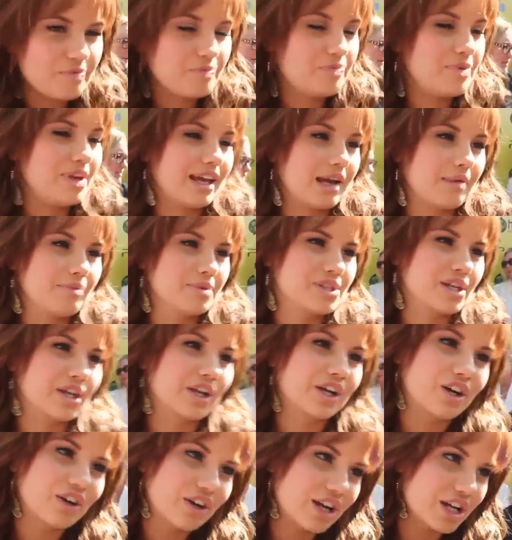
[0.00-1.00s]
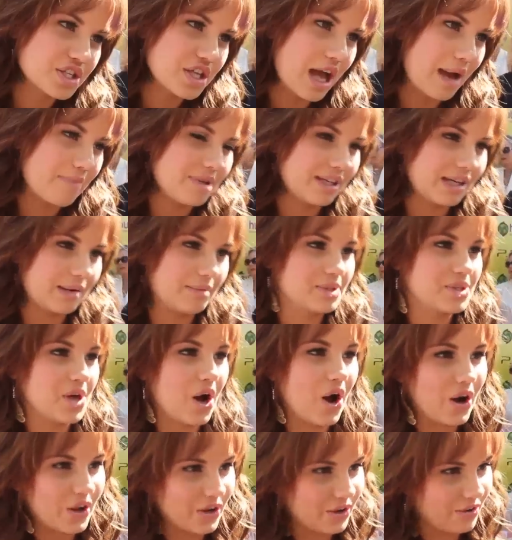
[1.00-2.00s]
being able to encourage that, being able to
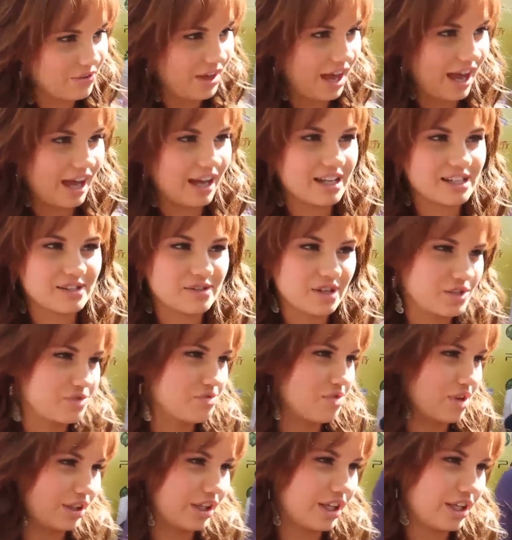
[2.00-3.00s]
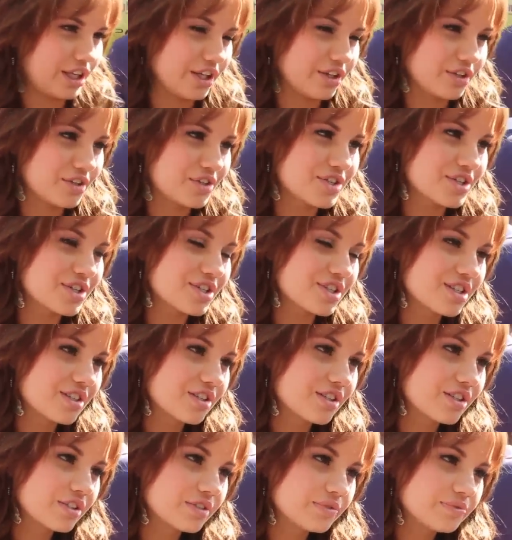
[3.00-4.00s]
honor that is, is really huge. Is
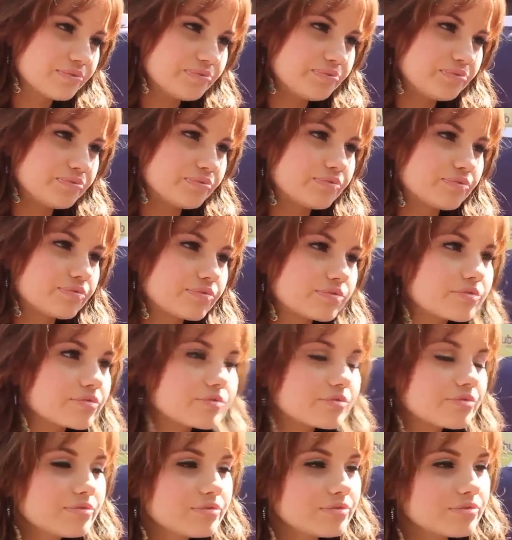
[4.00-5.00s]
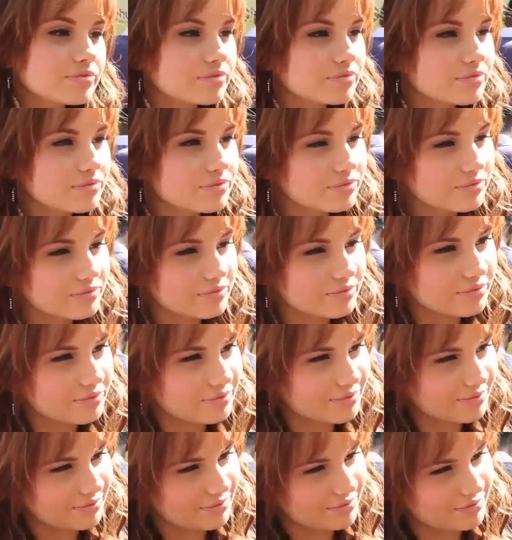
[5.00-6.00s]
there anyone in Hollywood that you look up to or
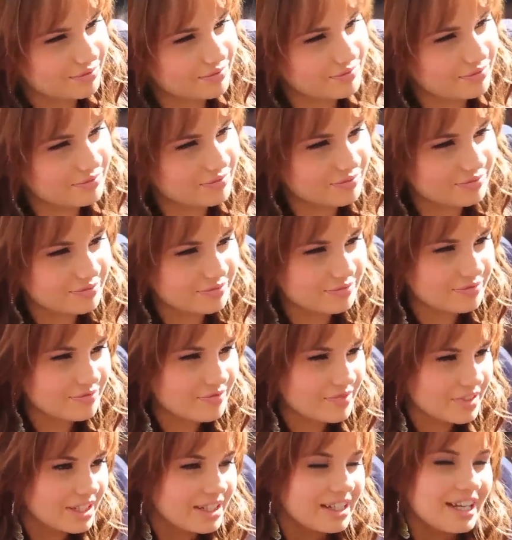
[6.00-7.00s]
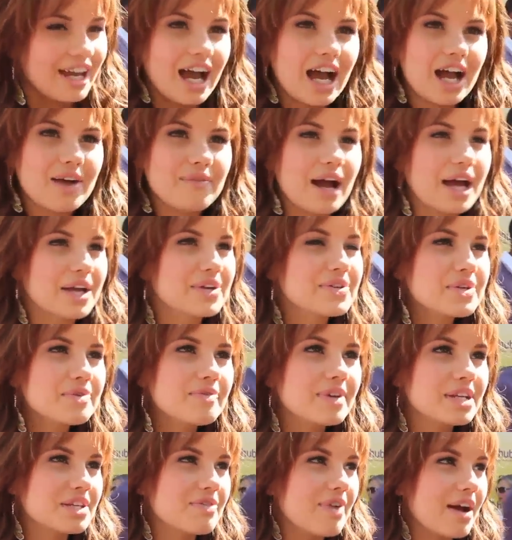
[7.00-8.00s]
admire for their charity work? Um, I don't know
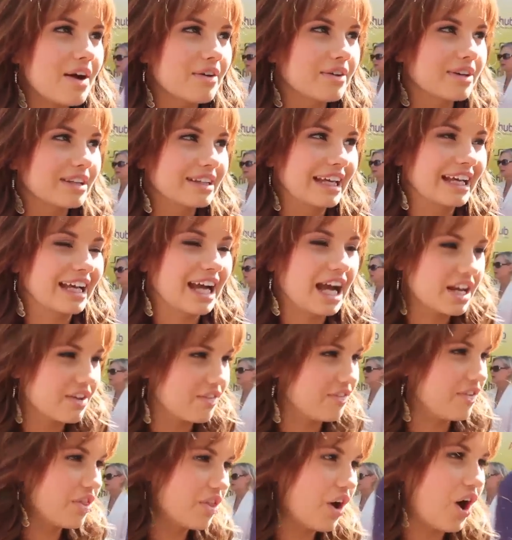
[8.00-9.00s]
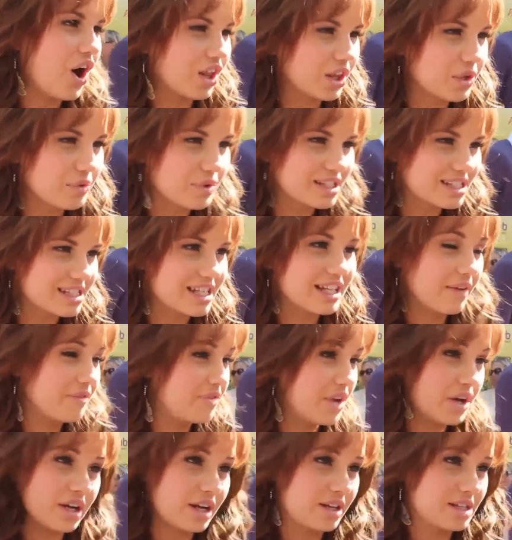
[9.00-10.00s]
much about like kind of the Hollywood scene. I'm
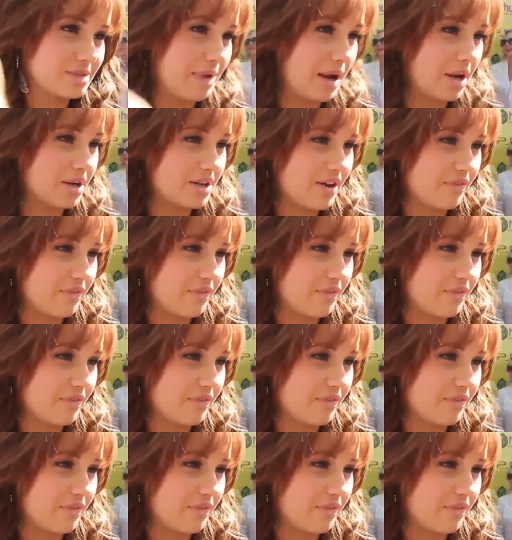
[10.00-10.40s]
very inspired,